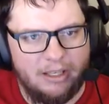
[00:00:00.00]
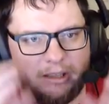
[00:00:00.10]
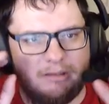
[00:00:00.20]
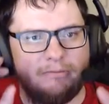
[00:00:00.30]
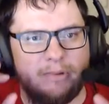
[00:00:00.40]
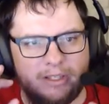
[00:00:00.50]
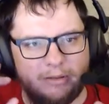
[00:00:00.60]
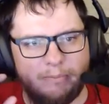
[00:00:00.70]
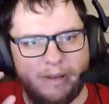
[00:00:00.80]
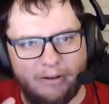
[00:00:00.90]
it was
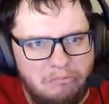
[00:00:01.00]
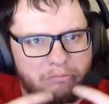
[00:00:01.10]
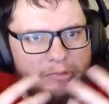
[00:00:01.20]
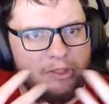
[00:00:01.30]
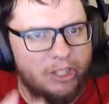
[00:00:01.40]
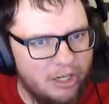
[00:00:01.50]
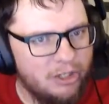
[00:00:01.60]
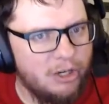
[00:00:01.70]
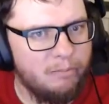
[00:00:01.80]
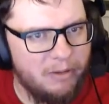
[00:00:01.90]
about
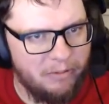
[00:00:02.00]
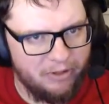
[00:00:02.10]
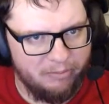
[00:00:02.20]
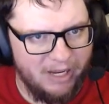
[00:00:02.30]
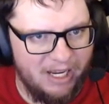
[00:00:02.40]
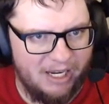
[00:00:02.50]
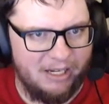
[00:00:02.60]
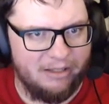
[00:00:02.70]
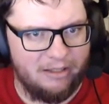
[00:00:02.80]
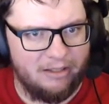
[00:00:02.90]
changing people's minds.